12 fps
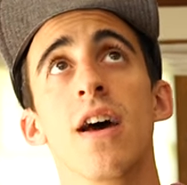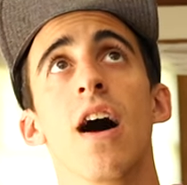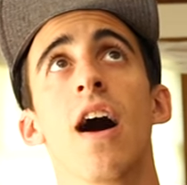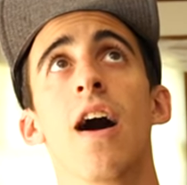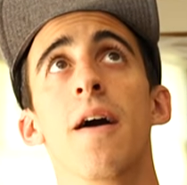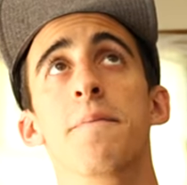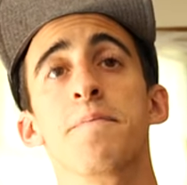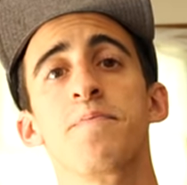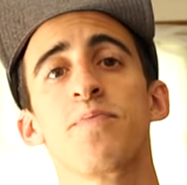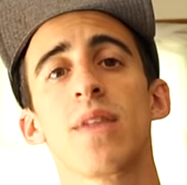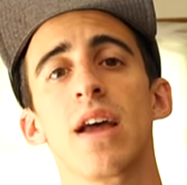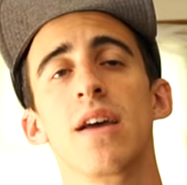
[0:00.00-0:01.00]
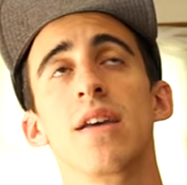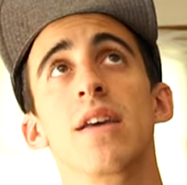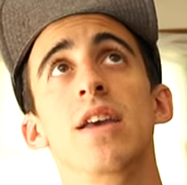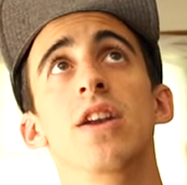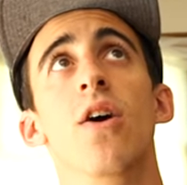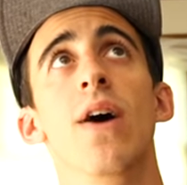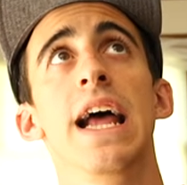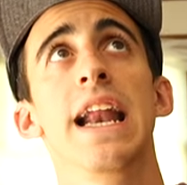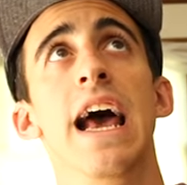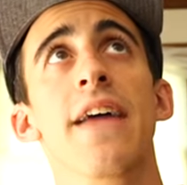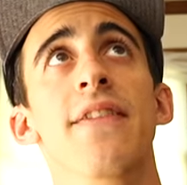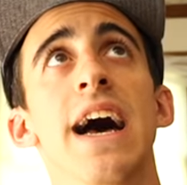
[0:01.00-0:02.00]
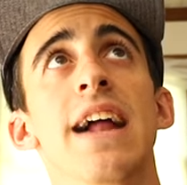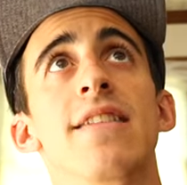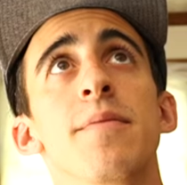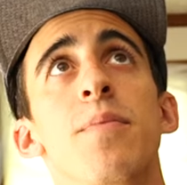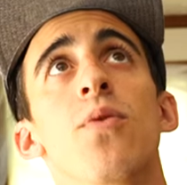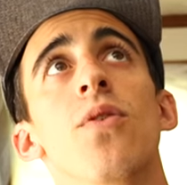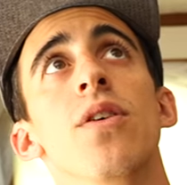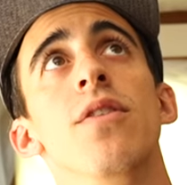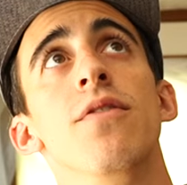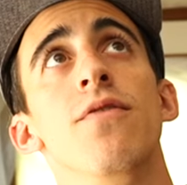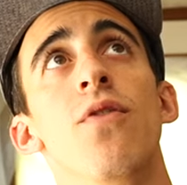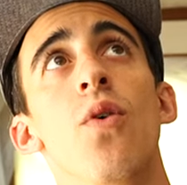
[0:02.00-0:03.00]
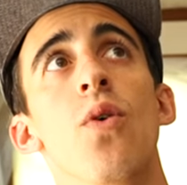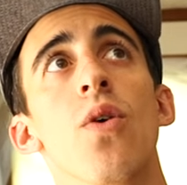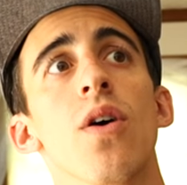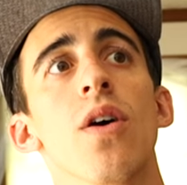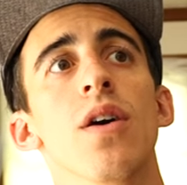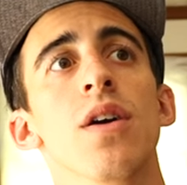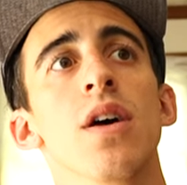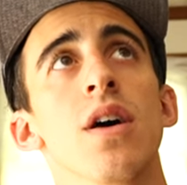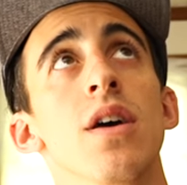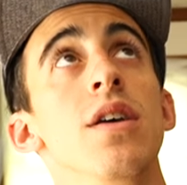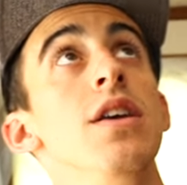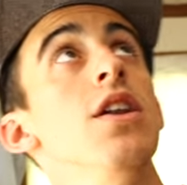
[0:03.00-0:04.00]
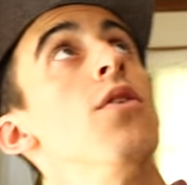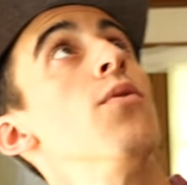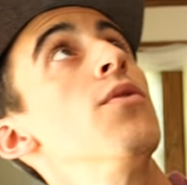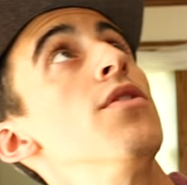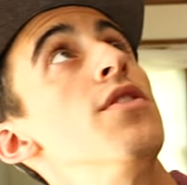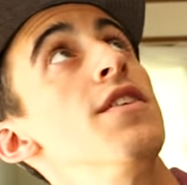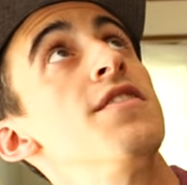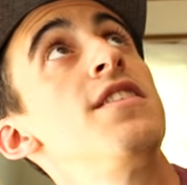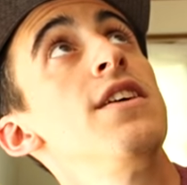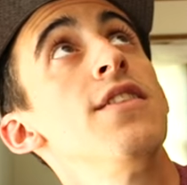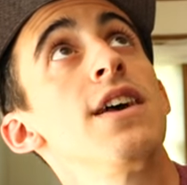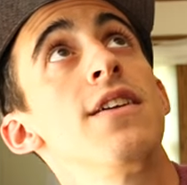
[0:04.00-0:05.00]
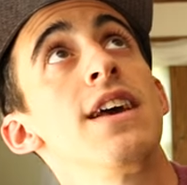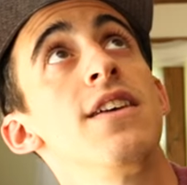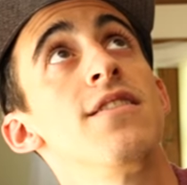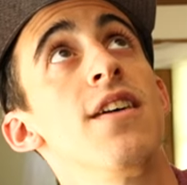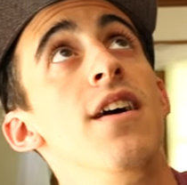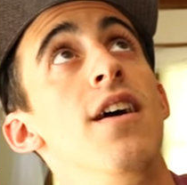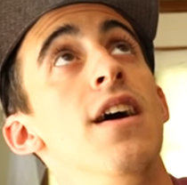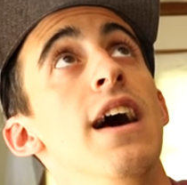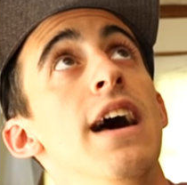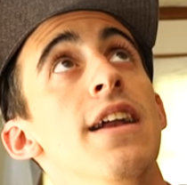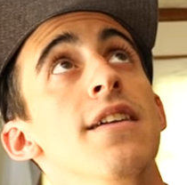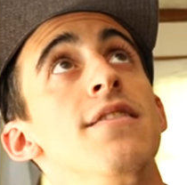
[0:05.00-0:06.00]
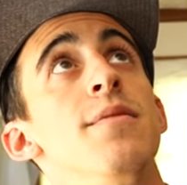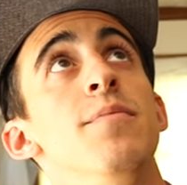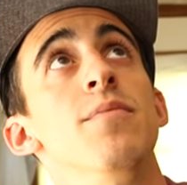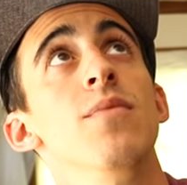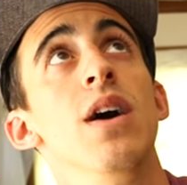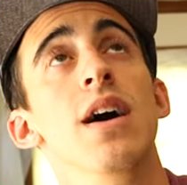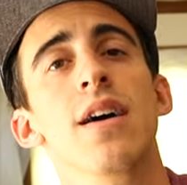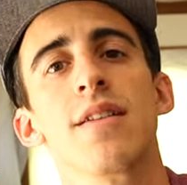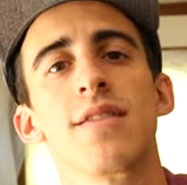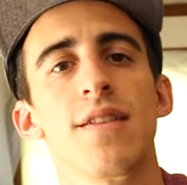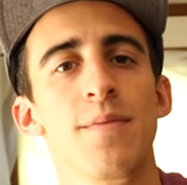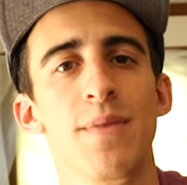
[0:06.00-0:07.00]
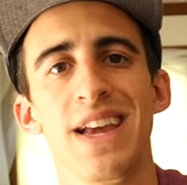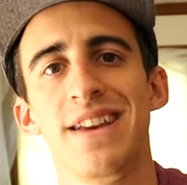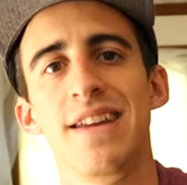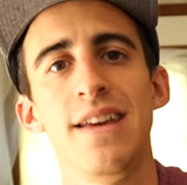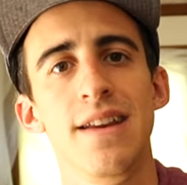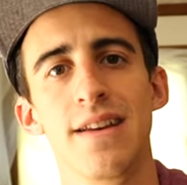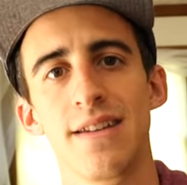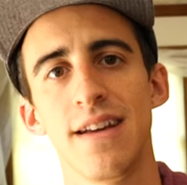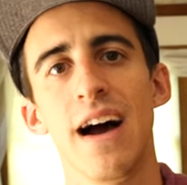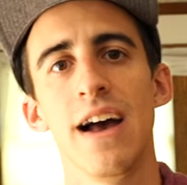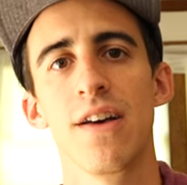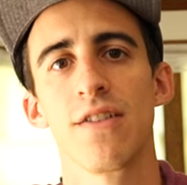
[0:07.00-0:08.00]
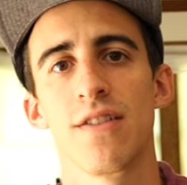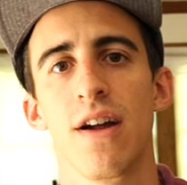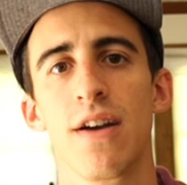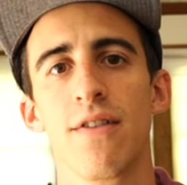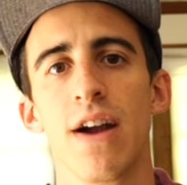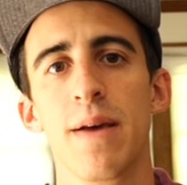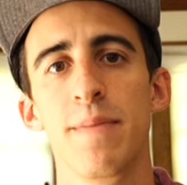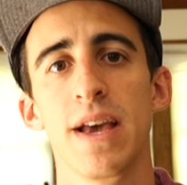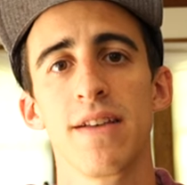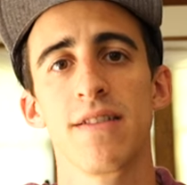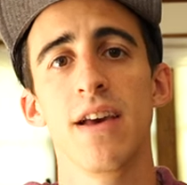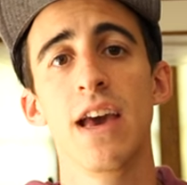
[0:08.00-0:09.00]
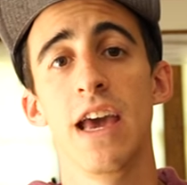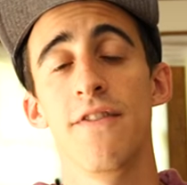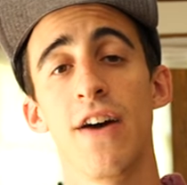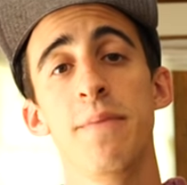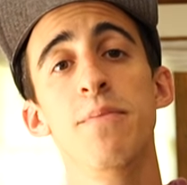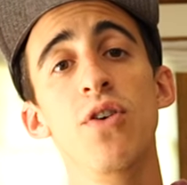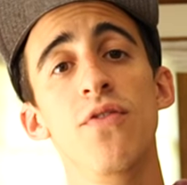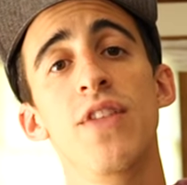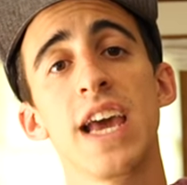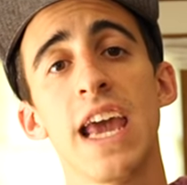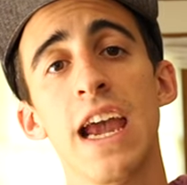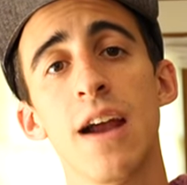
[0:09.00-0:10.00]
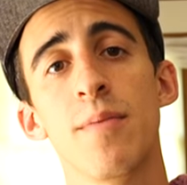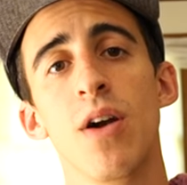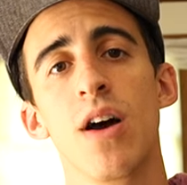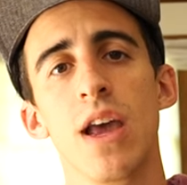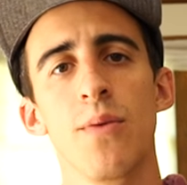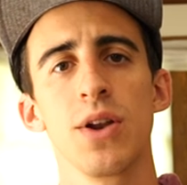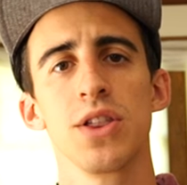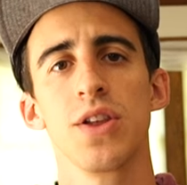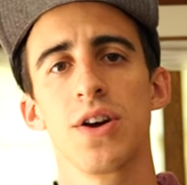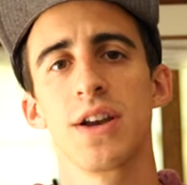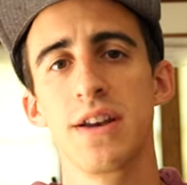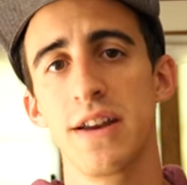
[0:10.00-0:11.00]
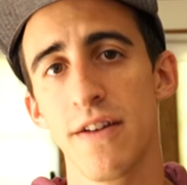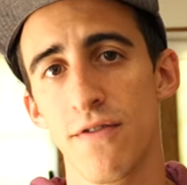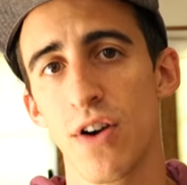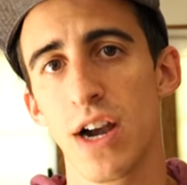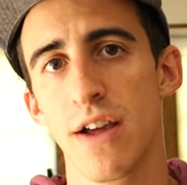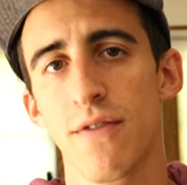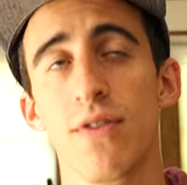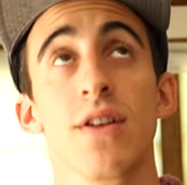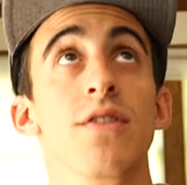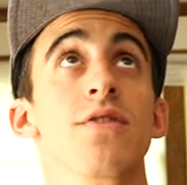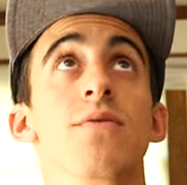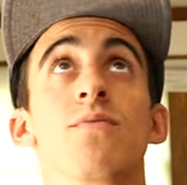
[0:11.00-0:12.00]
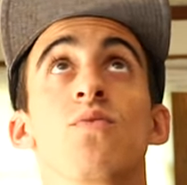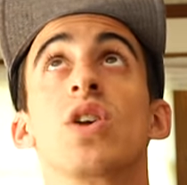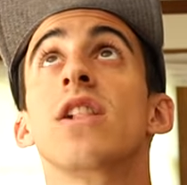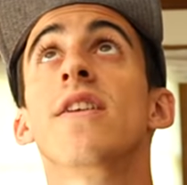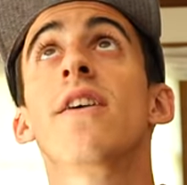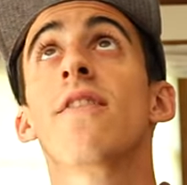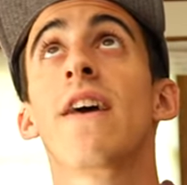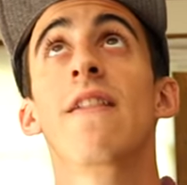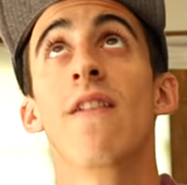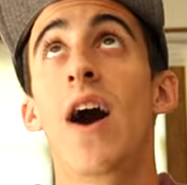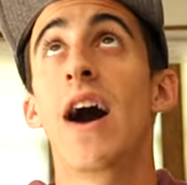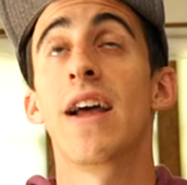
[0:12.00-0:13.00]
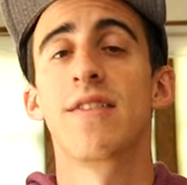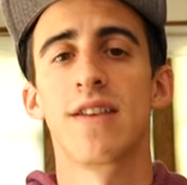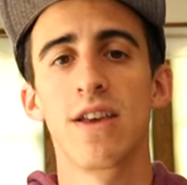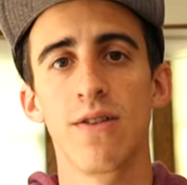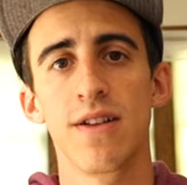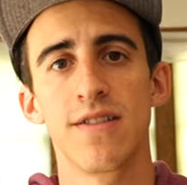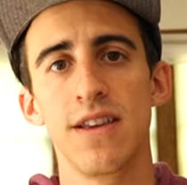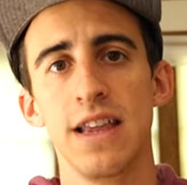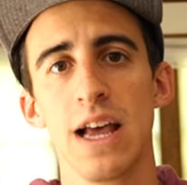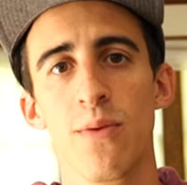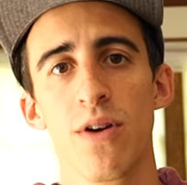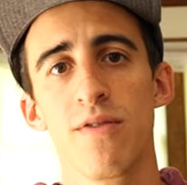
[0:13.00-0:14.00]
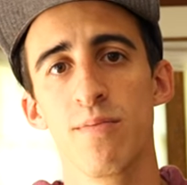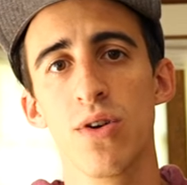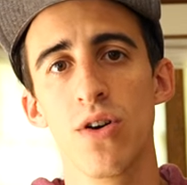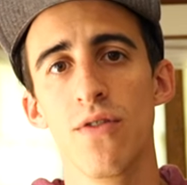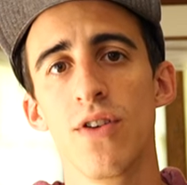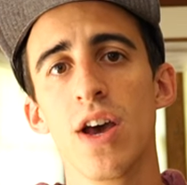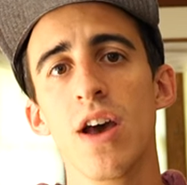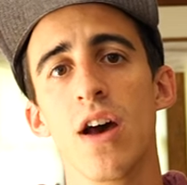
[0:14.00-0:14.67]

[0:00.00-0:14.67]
Um, you know, and, and that's important for, you know, the ceiling, like you saw, had some, uh, some like tin tiles on it, right? Because if I moved the camera, it would look different. there's clearly lines that you could see that would have moved.